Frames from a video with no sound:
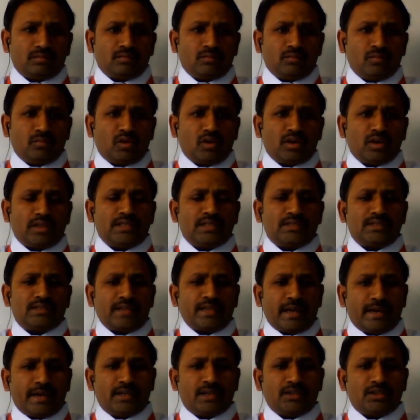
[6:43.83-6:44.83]
For this
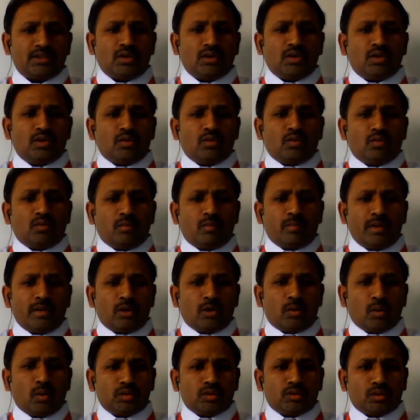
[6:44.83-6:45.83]
site, you may
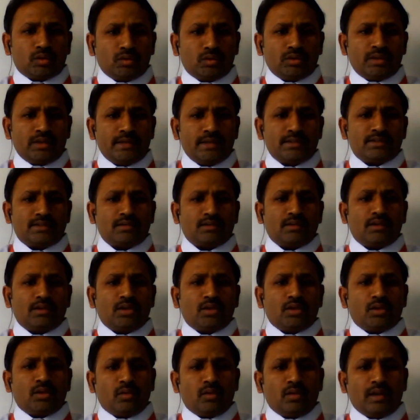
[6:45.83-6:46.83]
go through this,
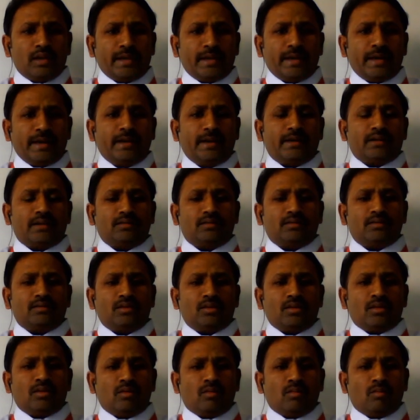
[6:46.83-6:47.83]
you will get
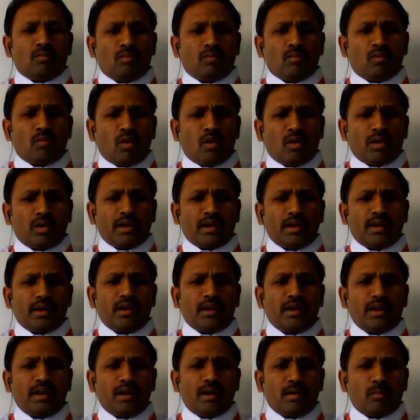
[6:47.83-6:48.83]
more
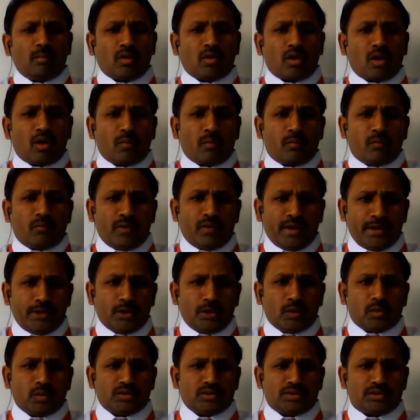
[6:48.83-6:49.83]
in number of
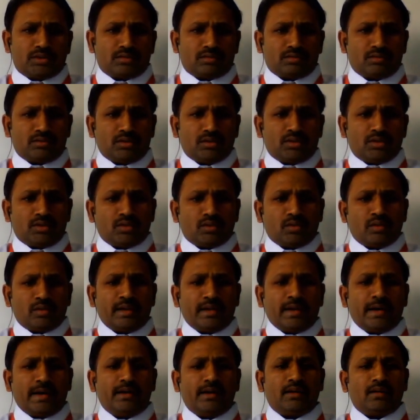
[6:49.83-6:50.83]
videos, you will
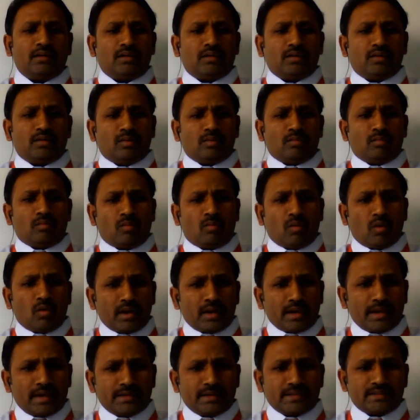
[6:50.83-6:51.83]
get more
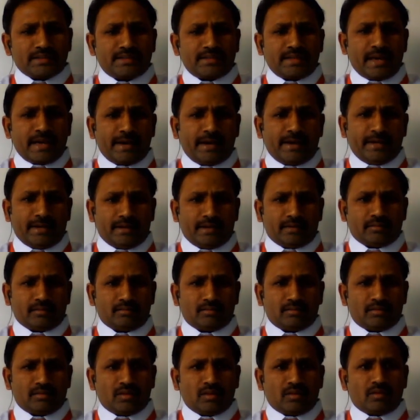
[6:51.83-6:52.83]
understanding.
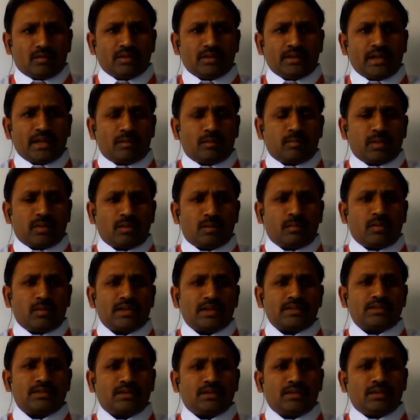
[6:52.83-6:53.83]
That
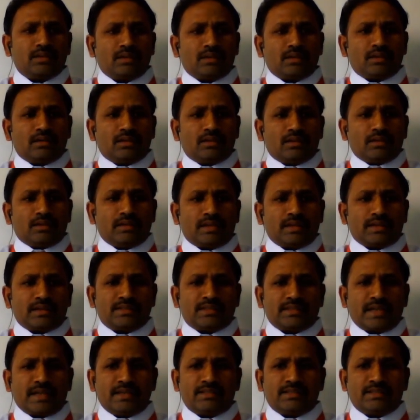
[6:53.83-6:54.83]
purpose that
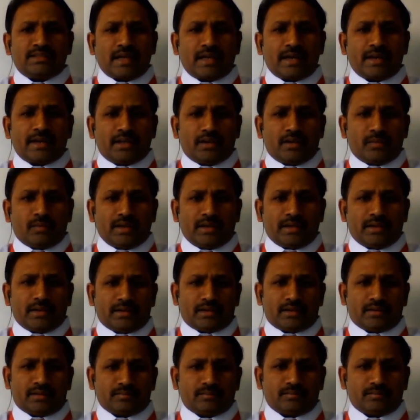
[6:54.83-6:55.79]
sites are given here.